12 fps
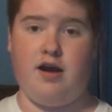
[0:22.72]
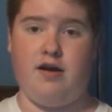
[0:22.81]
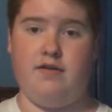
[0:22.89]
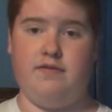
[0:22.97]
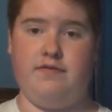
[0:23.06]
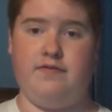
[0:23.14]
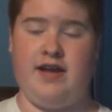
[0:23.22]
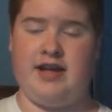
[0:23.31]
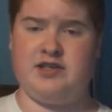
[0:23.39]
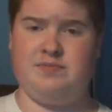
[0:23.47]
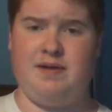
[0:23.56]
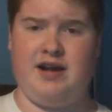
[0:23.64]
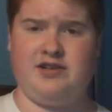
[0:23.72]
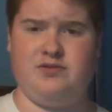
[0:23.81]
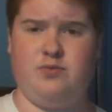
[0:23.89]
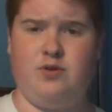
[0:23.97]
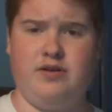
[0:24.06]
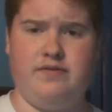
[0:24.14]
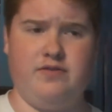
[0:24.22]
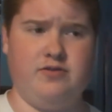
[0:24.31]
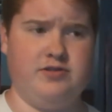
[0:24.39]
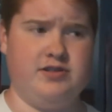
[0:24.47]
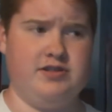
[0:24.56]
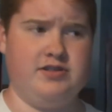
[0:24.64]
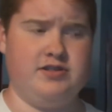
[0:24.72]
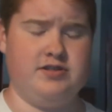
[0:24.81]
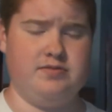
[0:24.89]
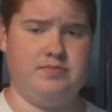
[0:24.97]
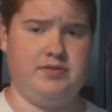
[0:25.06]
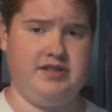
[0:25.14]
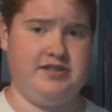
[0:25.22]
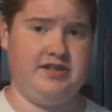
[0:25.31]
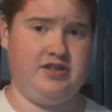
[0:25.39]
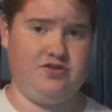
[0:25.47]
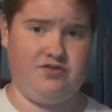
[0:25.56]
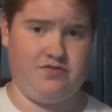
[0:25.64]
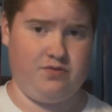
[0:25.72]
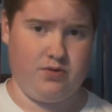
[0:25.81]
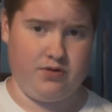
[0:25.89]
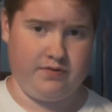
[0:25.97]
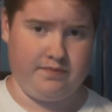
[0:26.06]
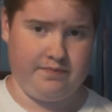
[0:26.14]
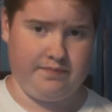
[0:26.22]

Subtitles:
of Xbox One versus PlayStation 4.